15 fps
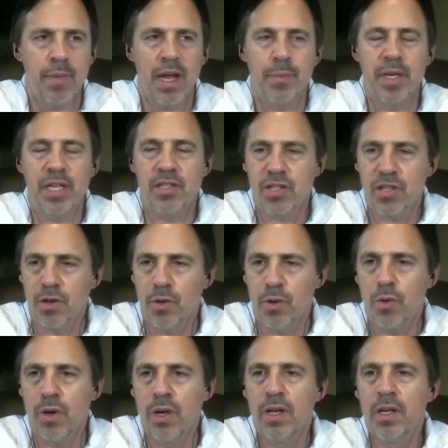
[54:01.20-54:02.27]
maybe
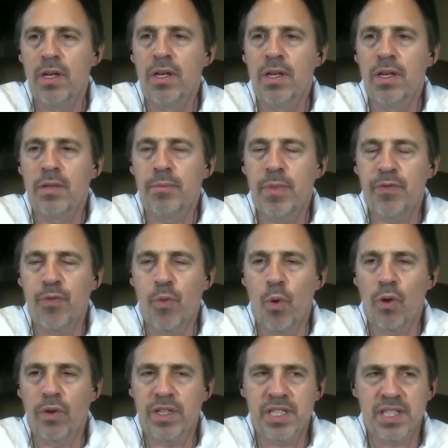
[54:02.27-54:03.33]
two,
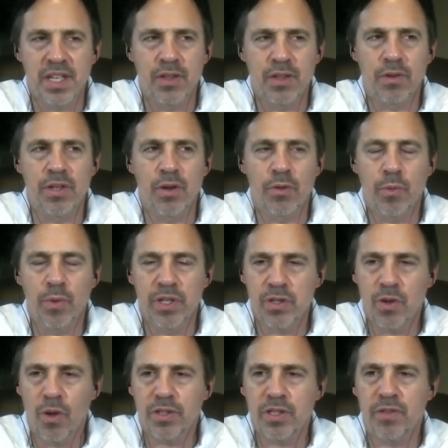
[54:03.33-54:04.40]
before to see the
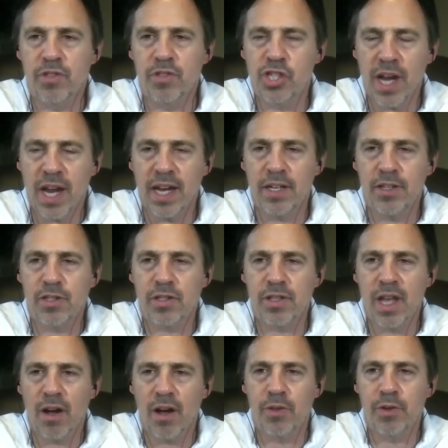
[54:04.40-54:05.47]
results of change
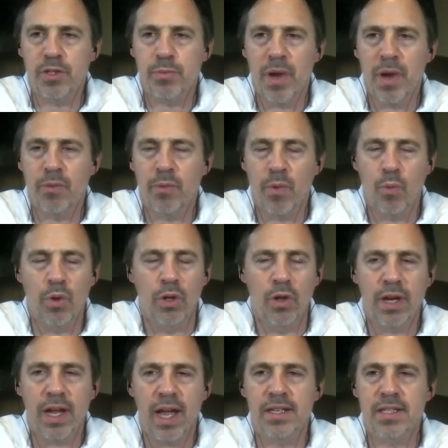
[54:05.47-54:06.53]
that others will
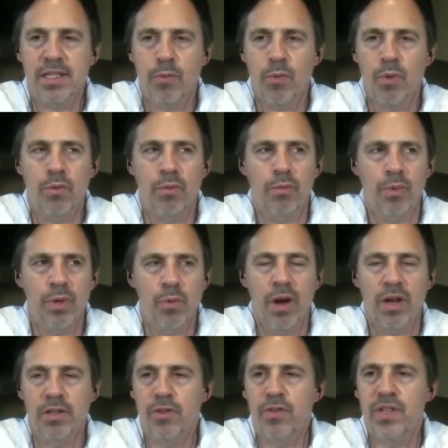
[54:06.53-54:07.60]
look at and say, well, we
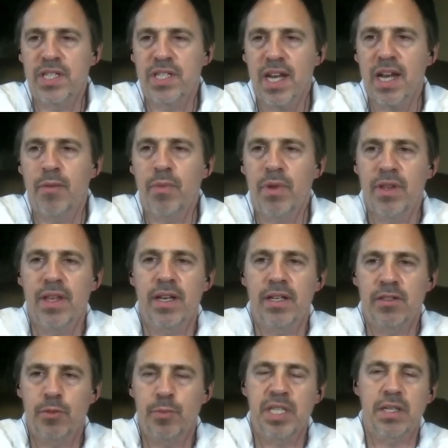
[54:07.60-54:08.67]
want to do the same. And then
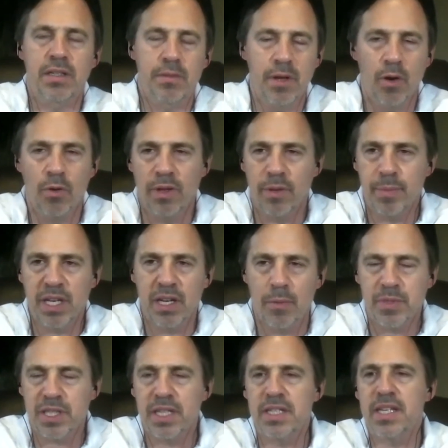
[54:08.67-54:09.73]
it
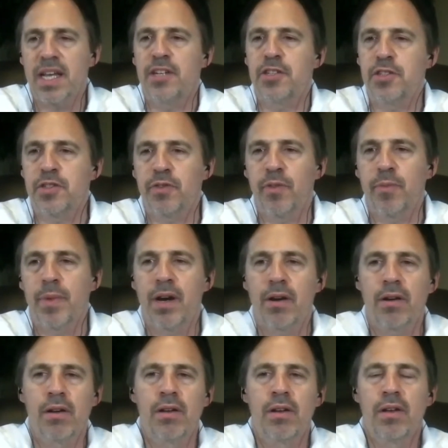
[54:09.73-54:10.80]
becomes contagious from
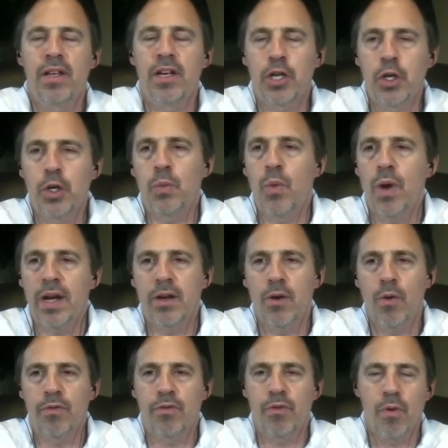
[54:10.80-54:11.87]
there in a good way
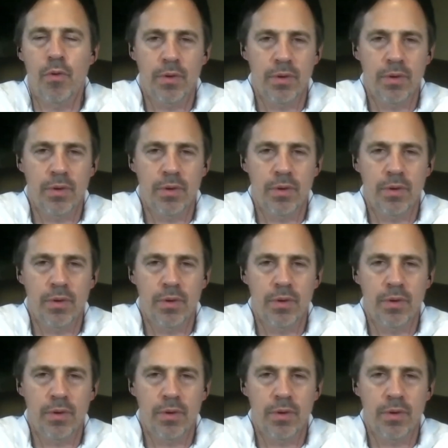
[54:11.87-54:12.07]
going forward.